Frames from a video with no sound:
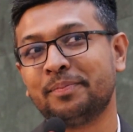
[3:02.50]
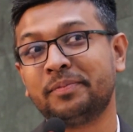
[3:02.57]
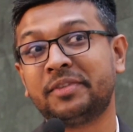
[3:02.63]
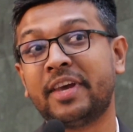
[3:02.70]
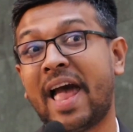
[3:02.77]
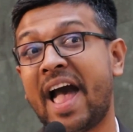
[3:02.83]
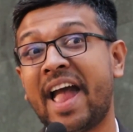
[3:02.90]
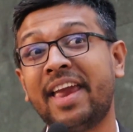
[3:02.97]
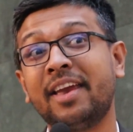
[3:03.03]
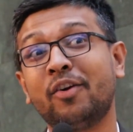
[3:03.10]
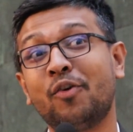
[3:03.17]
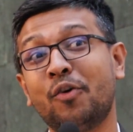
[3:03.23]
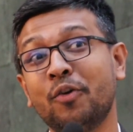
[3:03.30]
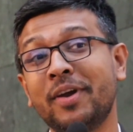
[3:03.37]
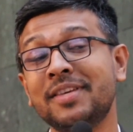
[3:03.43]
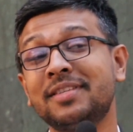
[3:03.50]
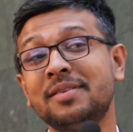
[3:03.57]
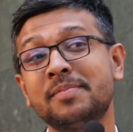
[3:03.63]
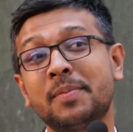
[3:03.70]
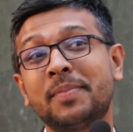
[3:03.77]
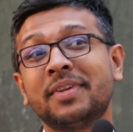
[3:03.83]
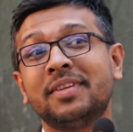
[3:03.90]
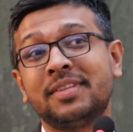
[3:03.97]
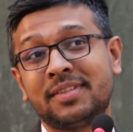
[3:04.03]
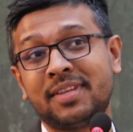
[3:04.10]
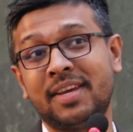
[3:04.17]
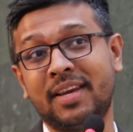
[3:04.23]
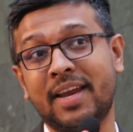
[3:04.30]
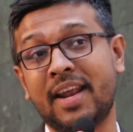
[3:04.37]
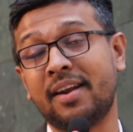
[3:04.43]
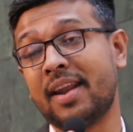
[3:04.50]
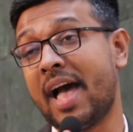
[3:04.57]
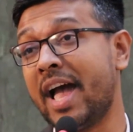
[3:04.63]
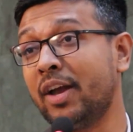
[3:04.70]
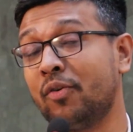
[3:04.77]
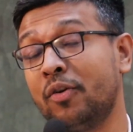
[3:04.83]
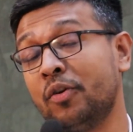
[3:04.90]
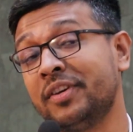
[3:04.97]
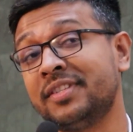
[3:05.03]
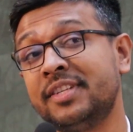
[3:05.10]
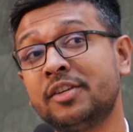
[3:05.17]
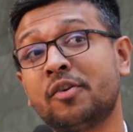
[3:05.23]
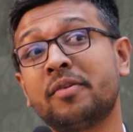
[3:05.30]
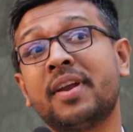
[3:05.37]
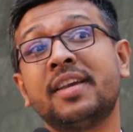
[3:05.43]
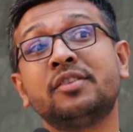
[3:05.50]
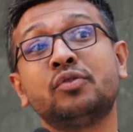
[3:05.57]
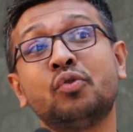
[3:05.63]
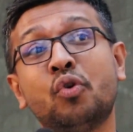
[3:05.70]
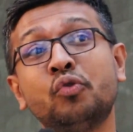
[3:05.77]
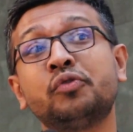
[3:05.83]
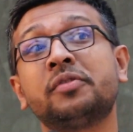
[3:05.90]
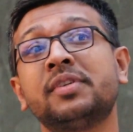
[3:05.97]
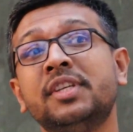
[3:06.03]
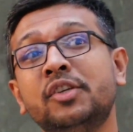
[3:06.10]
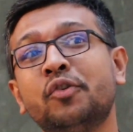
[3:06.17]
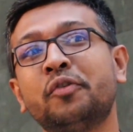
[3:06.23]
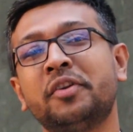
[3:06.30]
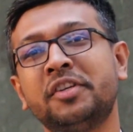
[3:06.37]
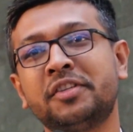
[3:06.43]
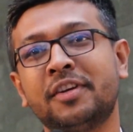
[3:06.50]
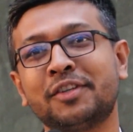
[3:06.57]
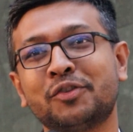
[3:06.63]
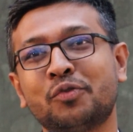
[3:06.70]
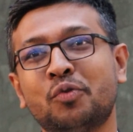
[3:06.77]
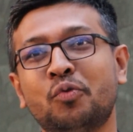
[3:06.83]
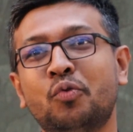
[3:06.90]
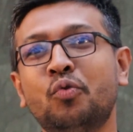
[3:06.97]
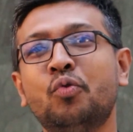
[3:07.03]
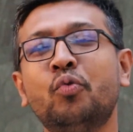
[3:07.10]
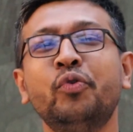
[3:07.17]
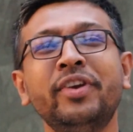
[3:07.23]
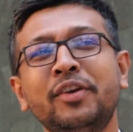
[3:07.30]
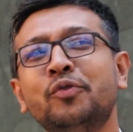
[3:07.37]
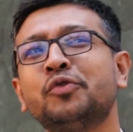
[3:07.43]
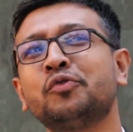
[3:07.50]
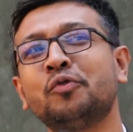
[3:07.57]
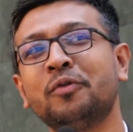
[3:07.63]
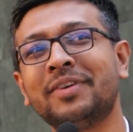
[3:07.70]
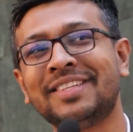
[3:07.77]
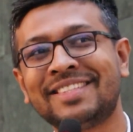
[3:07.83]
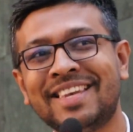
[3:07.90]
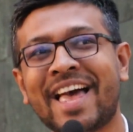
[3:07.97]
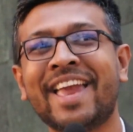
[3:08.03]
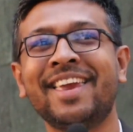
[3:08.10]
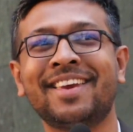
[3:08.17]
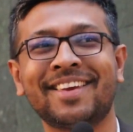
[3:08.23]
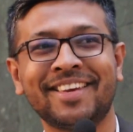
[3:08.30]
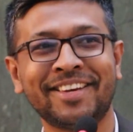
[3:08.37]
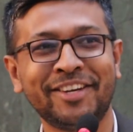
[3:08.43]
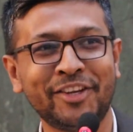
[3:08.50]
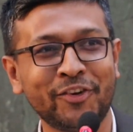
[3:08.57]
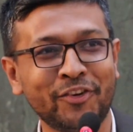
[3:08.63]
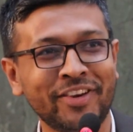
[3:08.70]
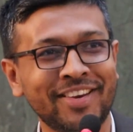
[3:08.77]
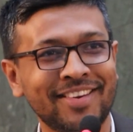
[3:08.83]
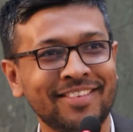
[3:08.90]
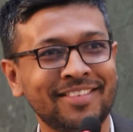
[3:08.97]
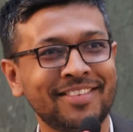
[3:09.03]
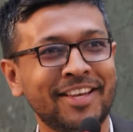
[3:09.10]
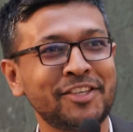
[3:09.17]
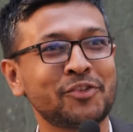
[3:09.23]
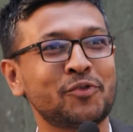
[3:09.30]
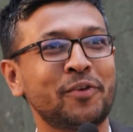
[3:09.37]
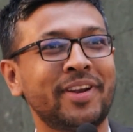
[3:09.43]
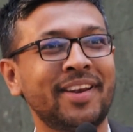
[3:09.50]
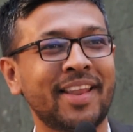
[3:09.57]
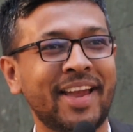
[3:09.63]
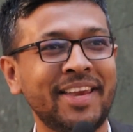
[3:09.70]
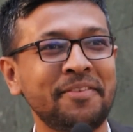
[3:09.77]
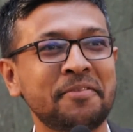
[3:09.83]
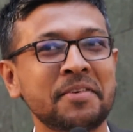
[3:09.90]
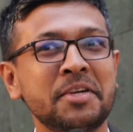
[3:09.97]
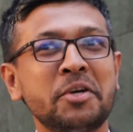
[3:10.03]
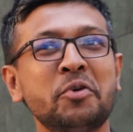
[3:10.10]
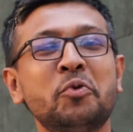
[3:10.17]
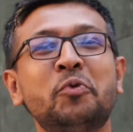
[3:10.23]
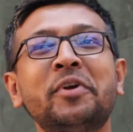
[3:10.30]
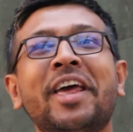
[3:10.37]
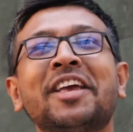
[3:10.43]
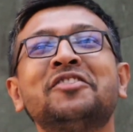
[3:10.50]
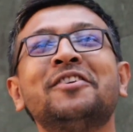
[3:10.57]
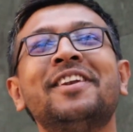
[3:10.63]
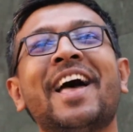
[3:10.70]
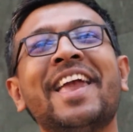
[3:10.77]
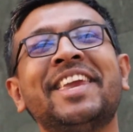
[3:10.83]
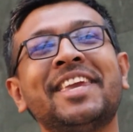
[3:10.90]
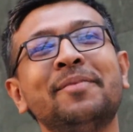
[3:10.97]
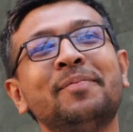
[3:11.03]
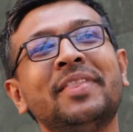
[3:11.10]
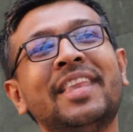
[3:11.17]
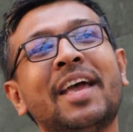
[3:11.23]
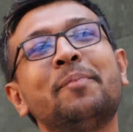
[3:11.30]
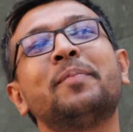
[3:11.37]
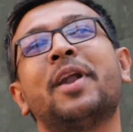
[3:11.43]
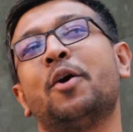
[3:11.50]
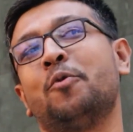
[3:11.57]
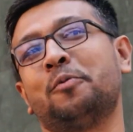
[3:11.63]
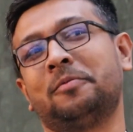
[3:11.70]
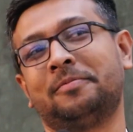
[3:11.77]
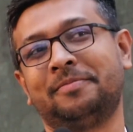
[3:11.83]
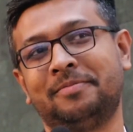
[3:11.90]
So I always remember this thing, and I always recognize those senior teachers who we used to dislike during the student life. We are actually liking them now.